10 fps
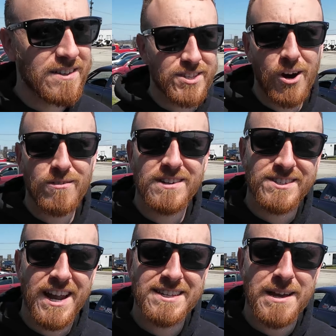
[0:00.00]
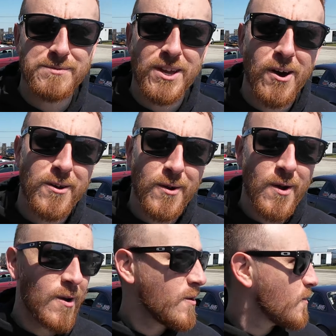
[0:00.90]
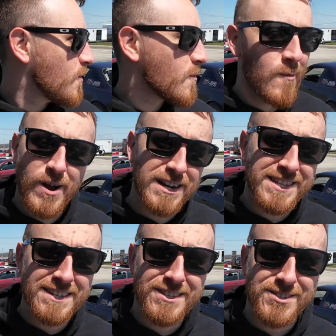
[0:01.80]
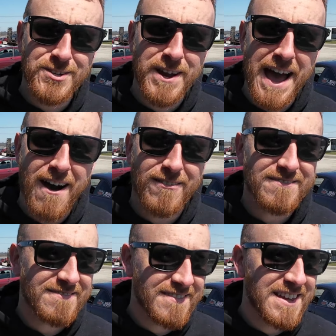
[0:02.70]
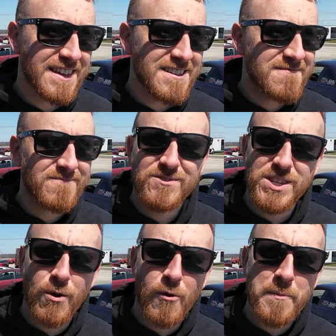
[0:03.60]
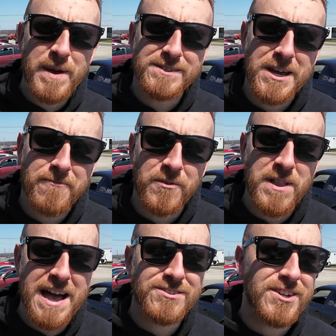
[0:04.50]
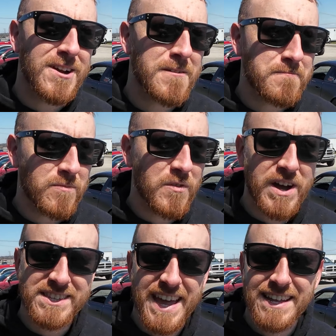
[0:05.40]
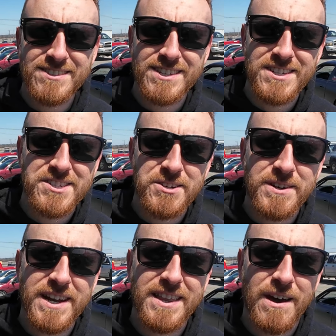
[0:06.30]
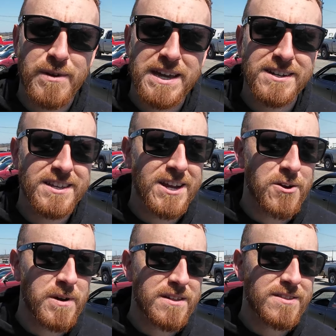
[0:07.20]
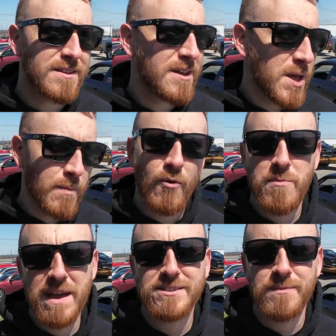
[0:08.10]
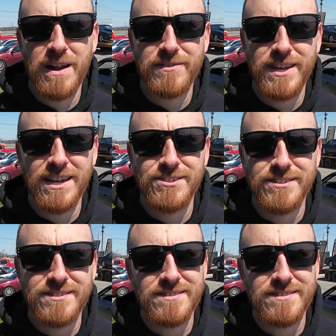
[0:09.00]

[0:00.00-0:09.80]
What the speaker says: So today's episode, we're gonna test this dude out, see where we picked up from last year. We've got the 860 tune in it that we ended the year with, but we made some modifications.